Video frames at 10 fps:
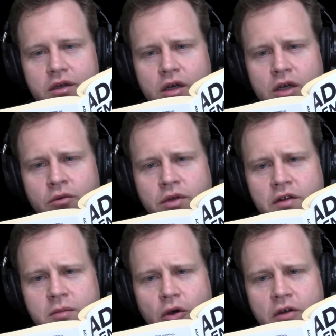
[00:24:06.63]
you'll
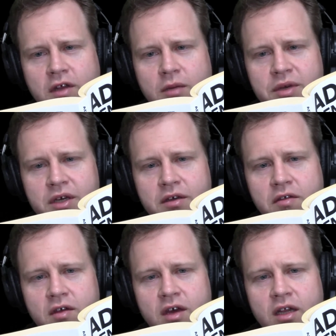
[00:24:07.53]
notice a box that
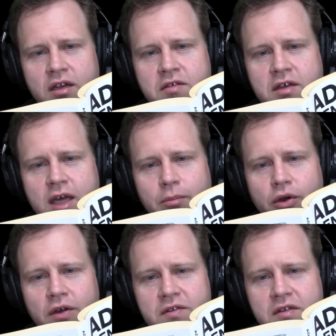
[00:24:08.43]
appears listing that
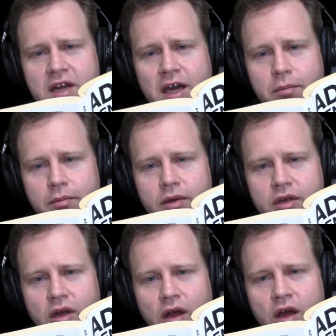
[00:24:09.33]
person's name.
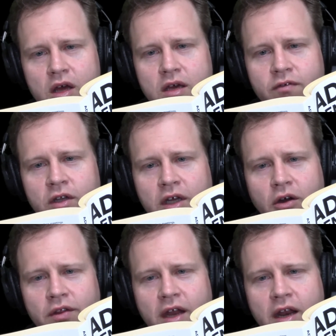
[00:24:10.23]
If you click
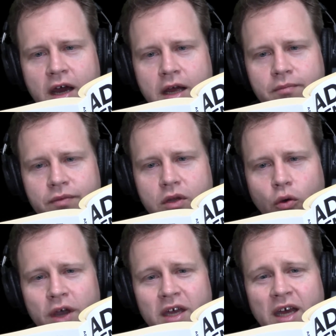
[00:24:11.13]
on that name
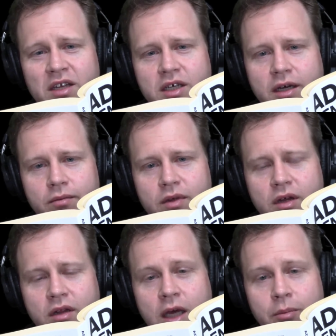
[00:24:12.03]
or hit enter,
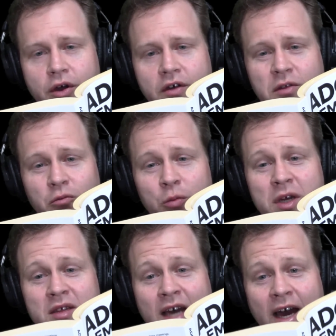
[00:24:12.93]
that person will be
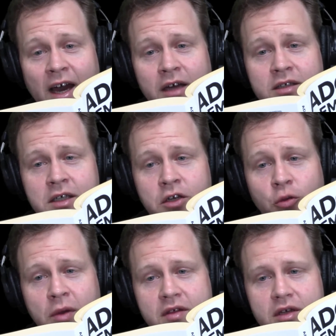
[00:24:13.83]
tagged in your
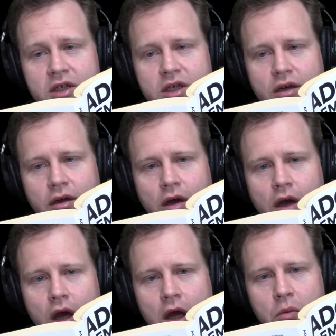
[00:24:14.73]
message.
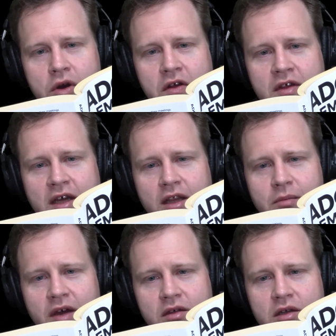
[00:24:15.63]
When you send the
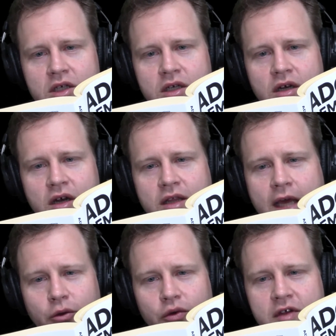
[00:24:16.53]
message, they
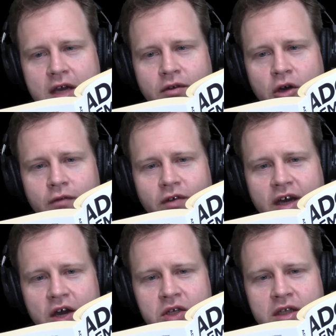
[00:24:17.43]
will receive a
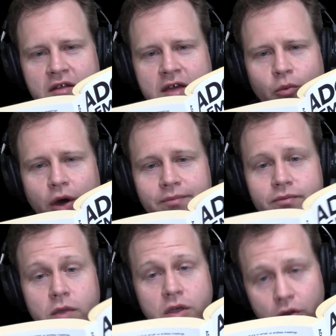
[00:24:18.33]
notification that someone,
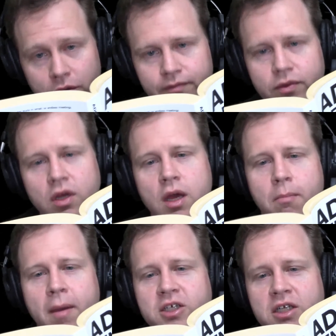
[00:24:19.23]
you,
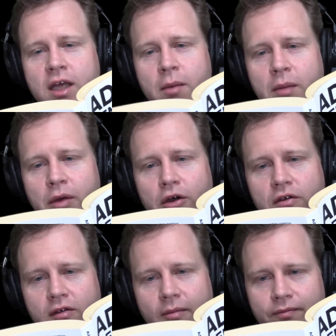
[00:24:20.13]
mentioned them in a post.